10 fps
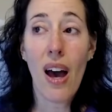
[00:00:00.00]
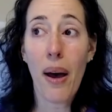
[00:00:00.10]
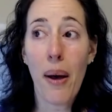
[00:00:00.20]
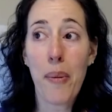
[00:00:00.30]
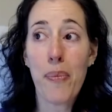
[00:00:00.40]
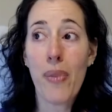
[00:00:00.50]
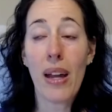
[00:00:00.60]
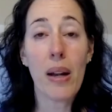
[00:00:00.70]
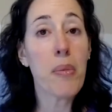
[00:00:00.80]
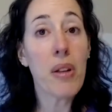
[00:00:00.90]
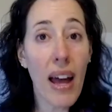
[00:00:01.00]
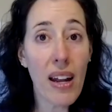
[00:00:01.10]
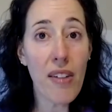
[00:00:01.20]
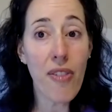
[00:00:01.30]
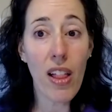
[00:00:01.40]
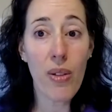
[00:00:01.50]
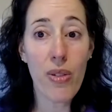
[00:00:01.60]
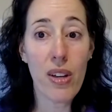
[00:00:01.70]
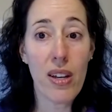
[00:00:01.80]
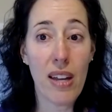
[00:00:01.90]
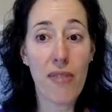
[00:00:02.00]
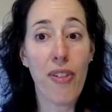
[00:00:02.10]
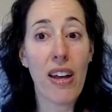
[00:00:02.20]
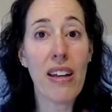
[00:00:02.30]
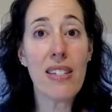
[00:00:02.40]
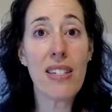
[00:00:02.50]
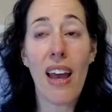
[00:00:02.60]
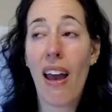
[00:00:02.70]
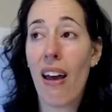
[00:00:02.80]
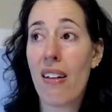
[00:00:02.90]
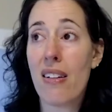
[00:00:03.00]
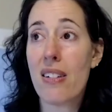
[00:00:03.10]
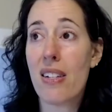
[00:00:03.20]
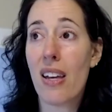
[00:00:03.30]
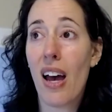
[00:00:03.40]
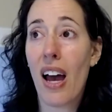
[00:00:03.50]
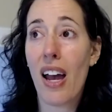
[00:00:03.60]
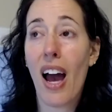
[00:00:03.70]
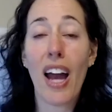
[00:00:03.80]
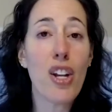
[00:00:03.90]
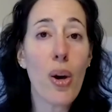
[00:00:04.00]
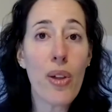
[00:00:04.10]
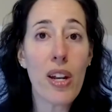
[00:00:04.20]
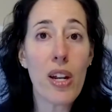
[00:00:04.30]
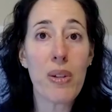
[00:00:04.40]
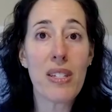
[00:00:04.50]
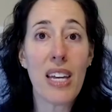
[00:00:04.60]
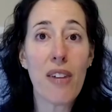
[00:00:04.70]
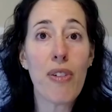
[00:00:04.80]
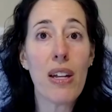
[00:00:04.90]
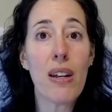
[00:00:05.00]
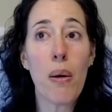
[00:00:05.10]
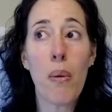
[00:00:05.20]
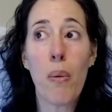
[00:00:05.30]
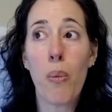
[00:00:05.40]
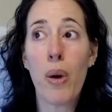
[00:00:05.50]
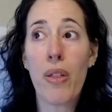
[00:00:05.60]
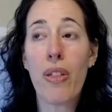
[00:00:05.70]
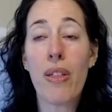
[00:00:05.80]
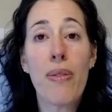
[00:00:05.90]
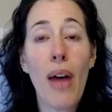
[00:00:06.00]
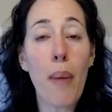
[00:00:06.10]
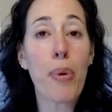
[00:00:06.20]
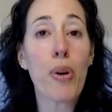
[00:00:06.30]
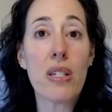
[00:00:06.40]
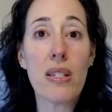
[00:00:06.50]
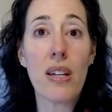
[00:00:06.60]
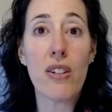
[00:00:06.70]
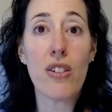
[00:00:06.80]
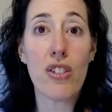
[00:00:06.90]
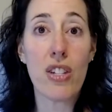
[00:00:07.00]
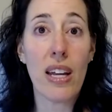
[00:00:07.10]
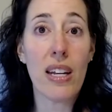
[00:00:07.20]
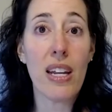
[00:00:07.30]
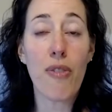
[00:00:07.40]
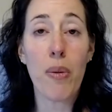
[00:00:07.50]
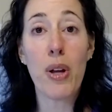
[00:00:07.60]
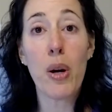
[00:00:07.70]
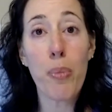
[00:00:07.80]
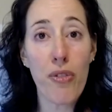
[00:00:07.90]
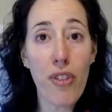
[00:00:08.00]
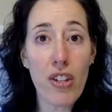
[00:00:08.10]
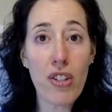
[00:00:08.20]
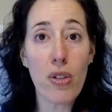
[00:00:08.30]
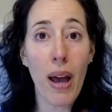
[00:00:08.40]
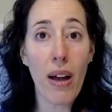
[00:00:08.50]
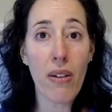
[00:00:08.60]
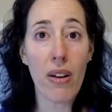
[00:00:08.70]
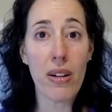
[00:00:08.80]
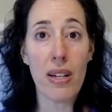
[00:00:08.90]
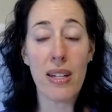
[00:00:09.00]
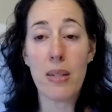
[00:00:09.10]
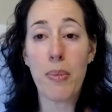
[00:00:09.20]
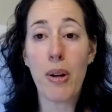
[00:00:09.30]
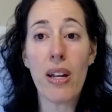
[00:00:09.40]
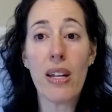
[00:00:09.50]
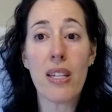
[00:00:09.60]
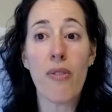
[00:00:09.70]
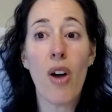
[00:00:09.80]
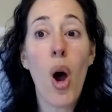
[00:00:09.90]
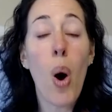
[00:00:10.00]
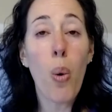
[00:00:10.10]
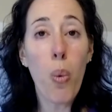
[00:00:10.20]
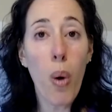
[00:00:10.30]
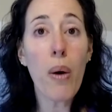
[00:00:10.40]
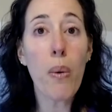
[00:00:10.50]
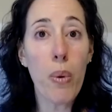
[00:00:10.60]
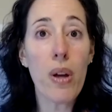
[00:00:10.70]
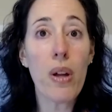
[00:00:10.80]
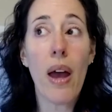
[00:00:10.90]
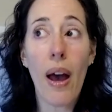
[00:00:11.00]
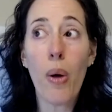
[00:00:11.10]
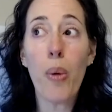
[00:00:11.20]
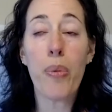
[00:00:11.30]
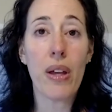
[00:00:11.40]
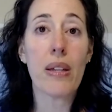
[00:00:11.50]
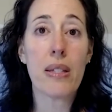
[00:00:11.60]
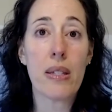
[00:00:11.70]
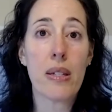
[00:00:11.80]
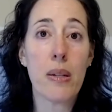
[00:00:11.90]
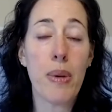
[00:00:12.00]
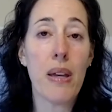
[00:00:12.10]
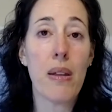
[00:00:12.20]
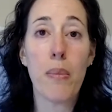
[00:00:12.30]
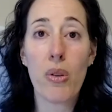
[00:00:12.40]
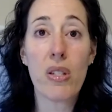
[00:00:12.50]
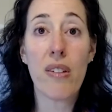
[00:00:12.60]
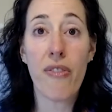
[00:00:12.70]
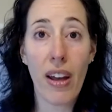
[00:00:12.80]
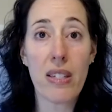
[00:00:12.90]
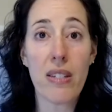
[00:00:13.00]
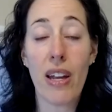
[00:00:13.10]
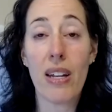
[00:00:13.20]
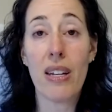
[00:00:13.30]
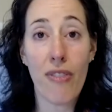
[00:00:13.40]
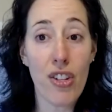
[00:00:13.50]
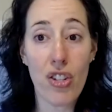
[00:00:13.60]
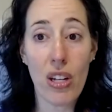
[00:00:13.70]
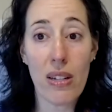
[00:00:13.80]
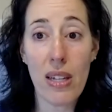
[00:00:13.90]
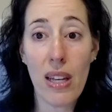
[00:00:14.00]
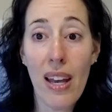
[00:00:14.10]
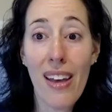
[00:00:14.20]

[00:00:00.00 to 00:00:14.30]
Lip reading: And I'm glad I followed the advice. And I know that it was given with that person's understanding from their professional background and experience of what would help this to be the most effective and efficient.